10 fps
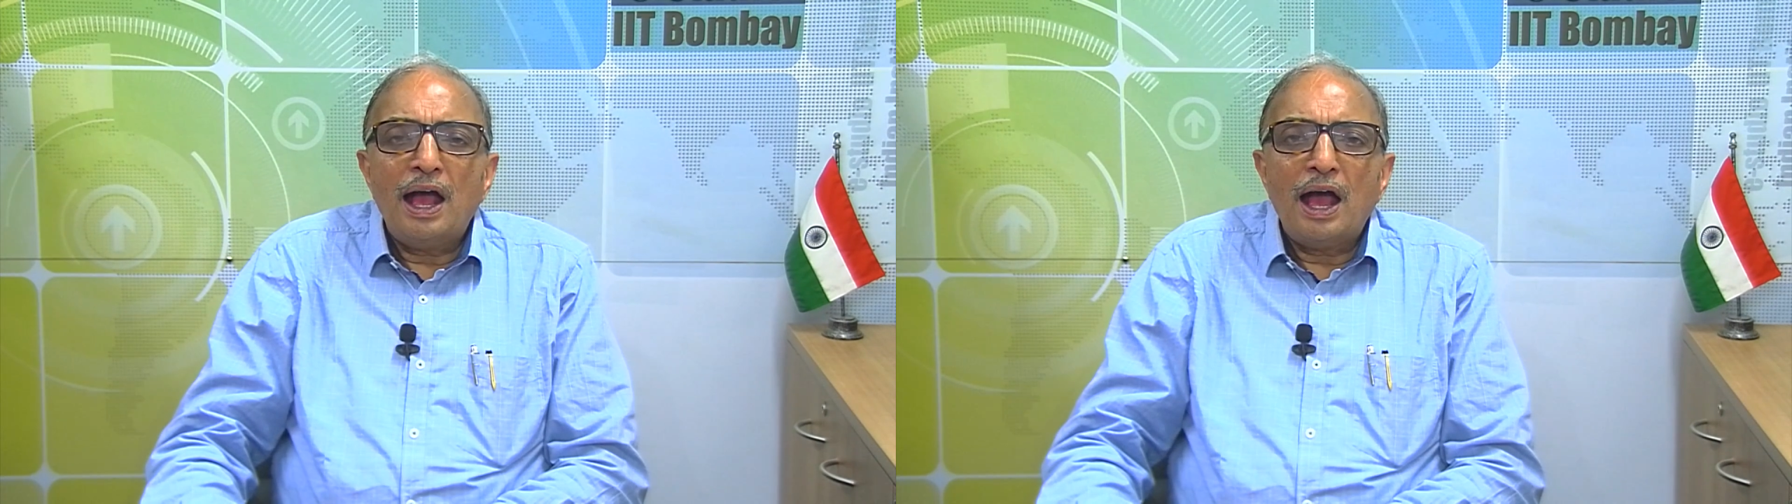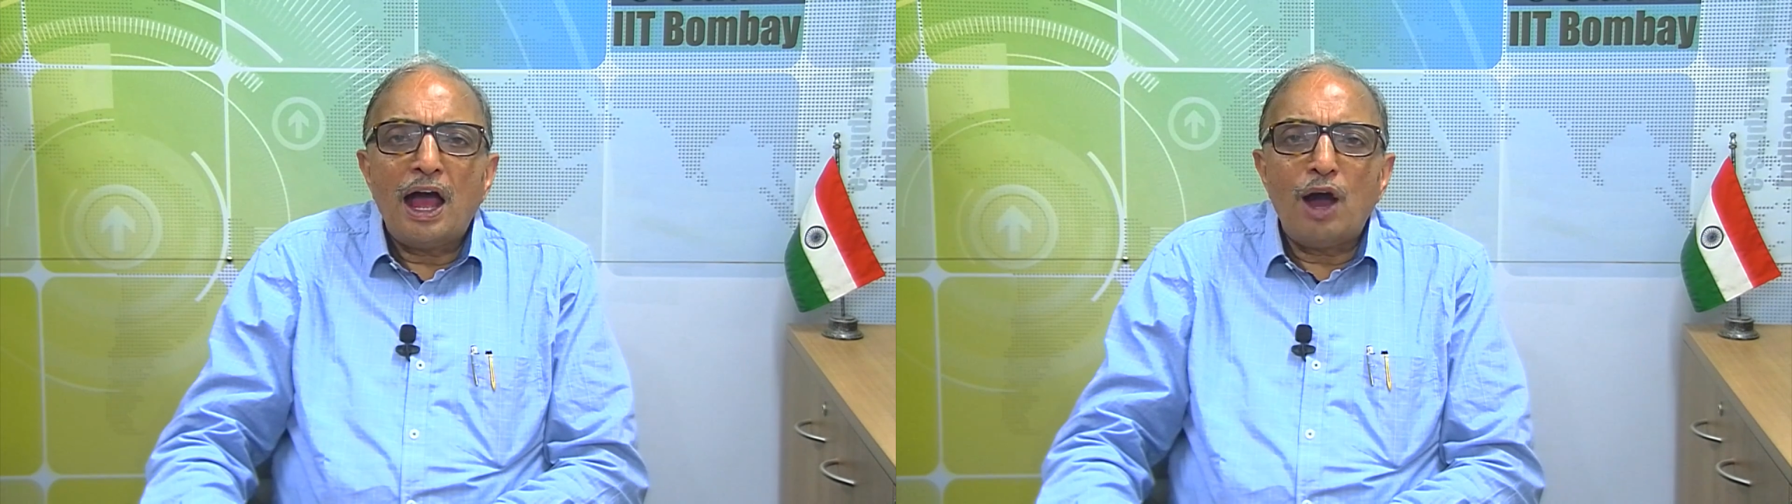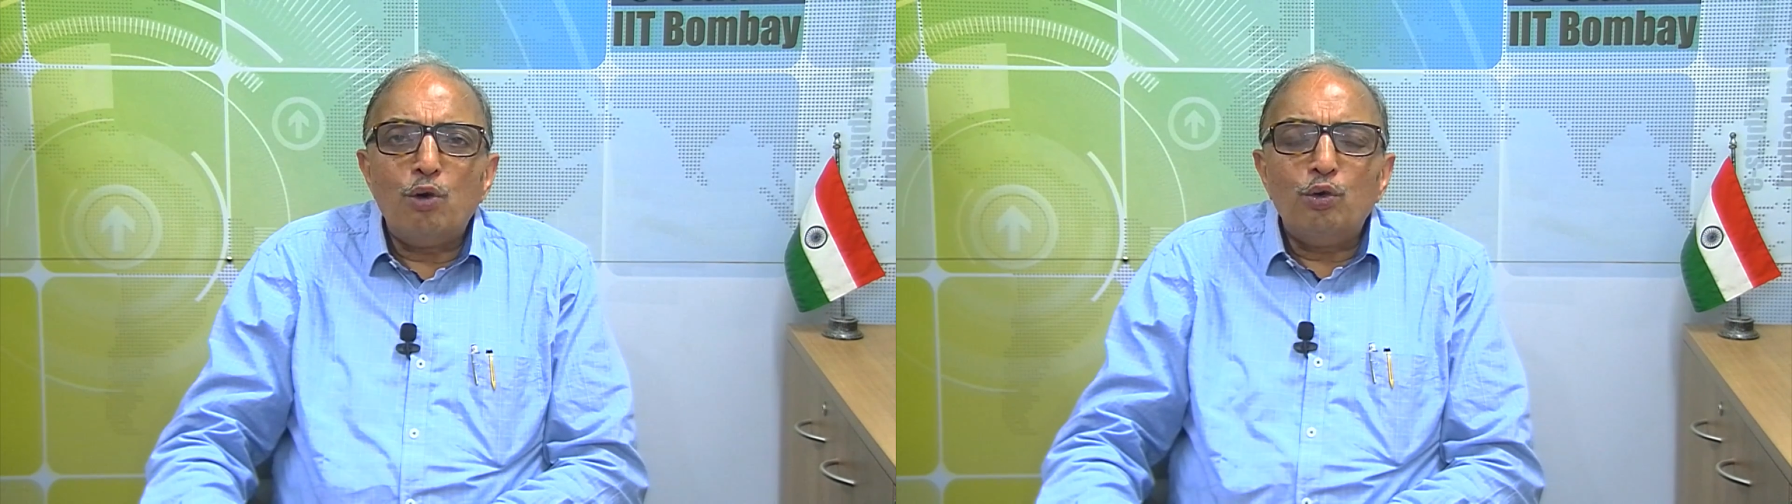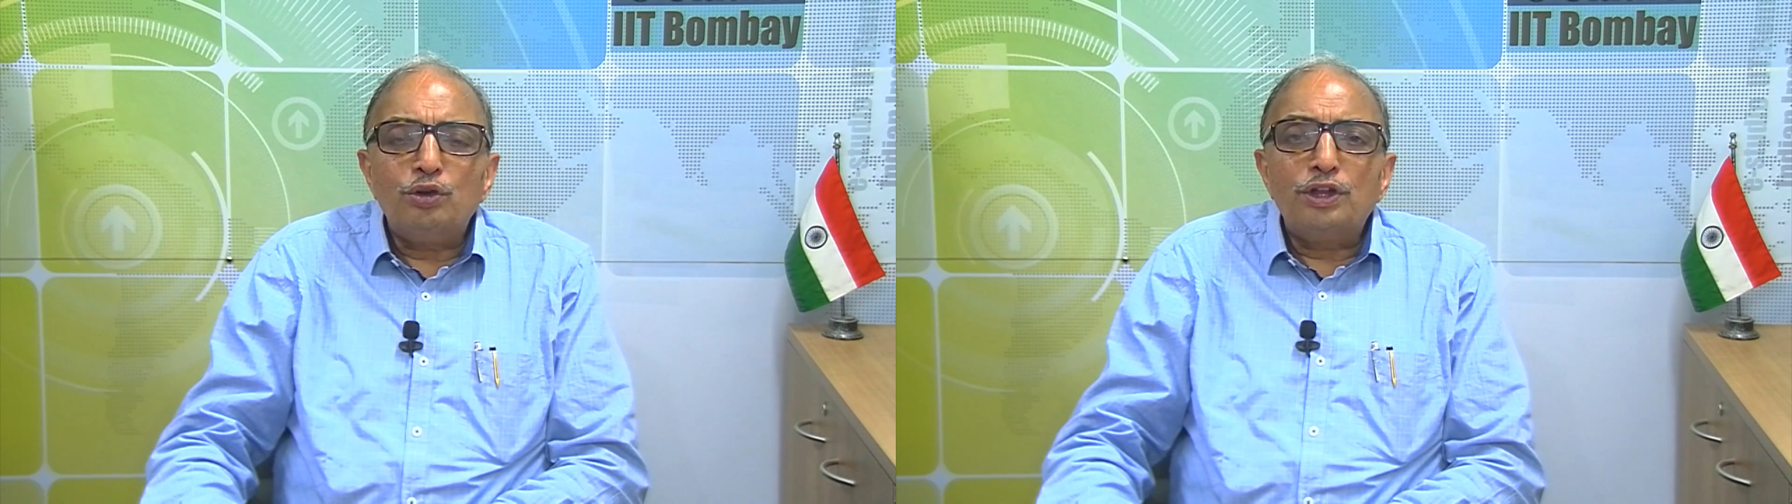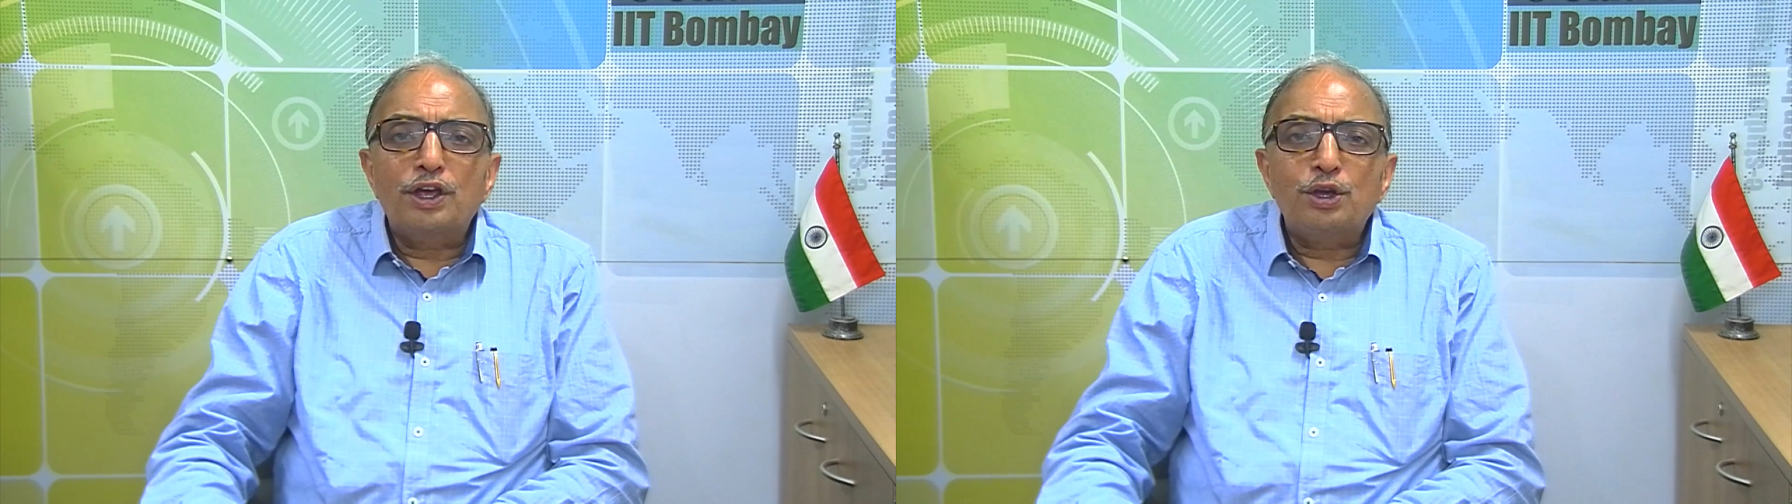how
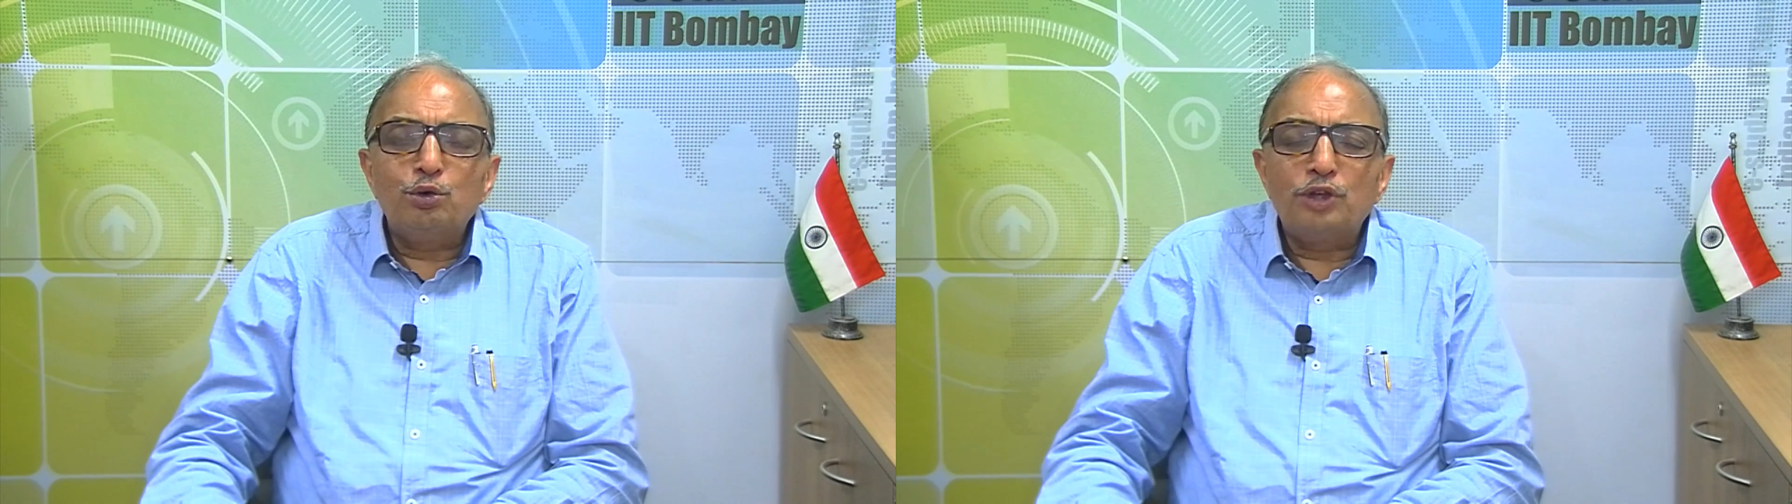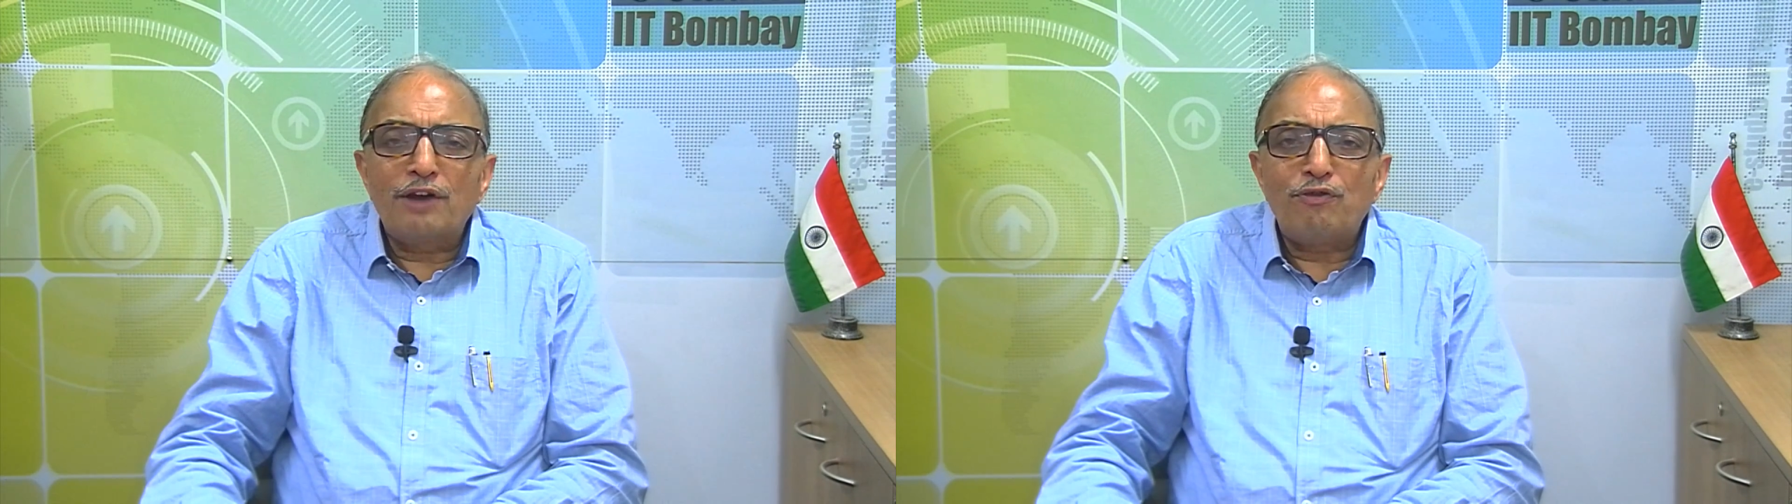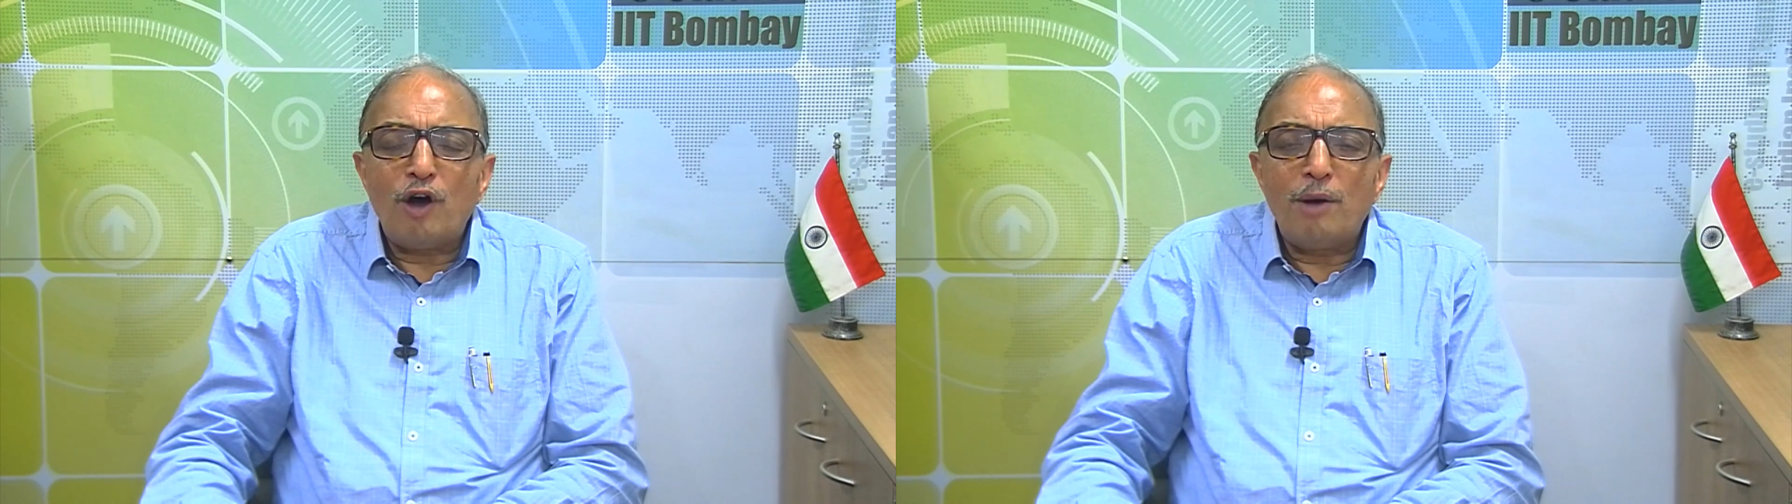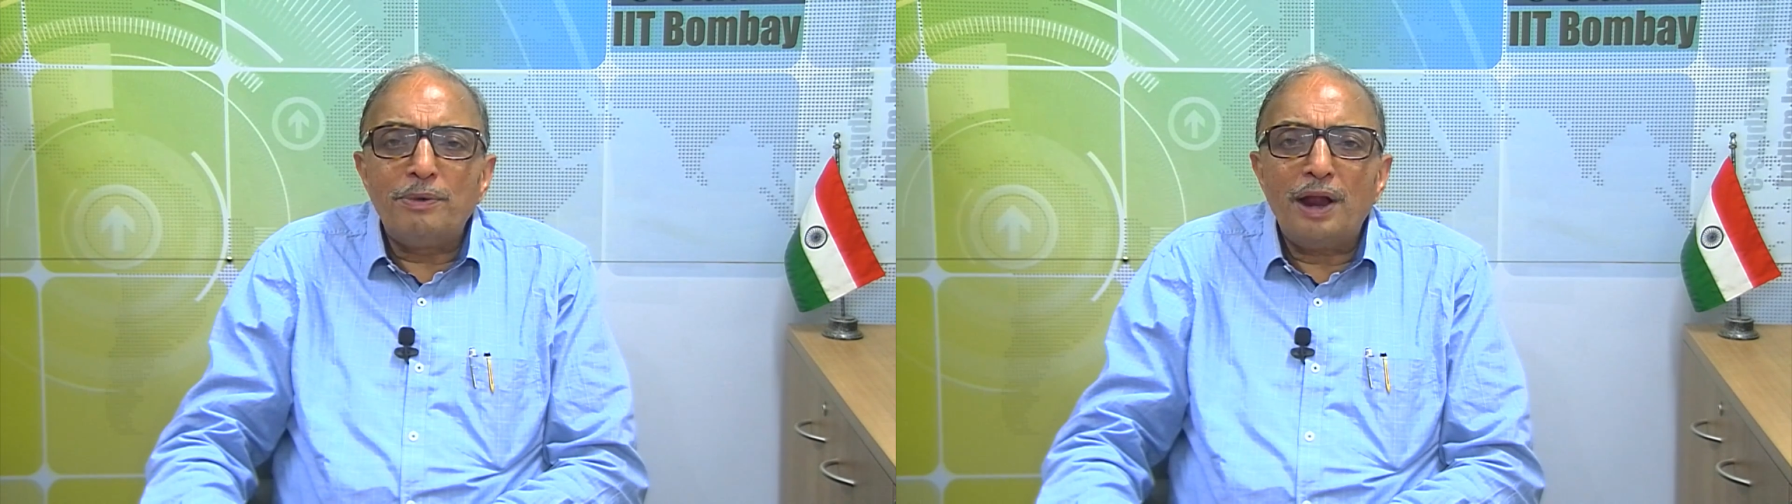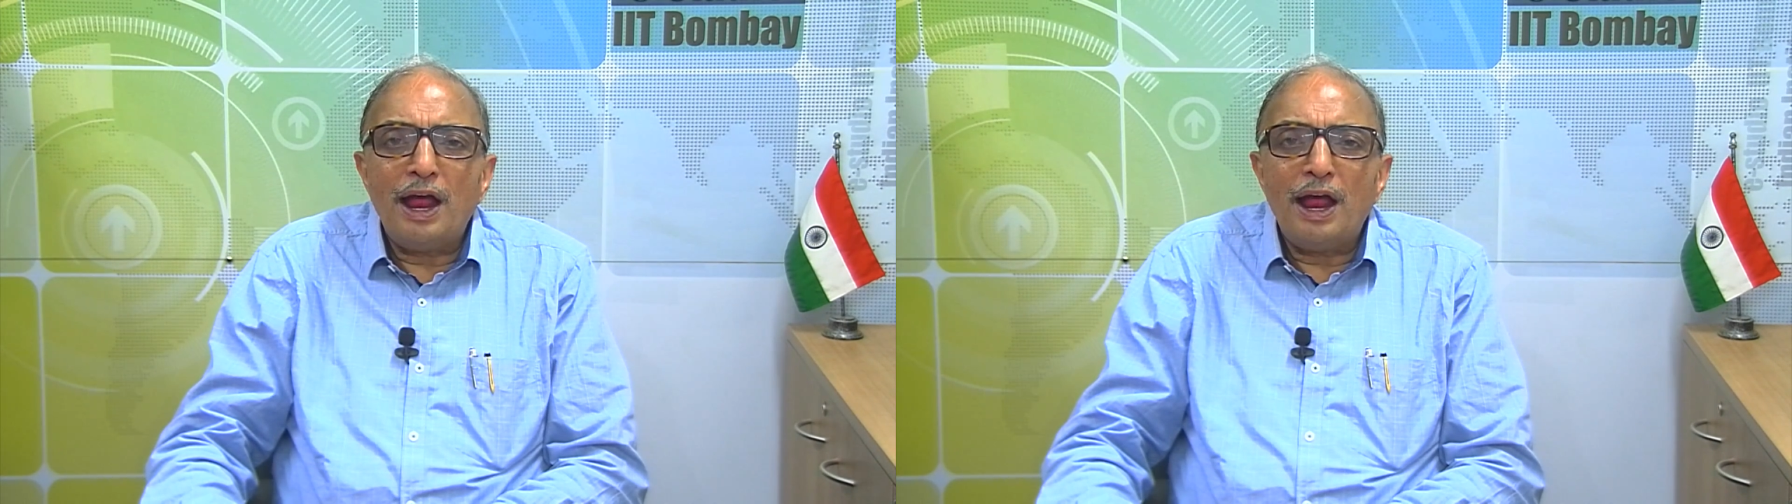the queues are formed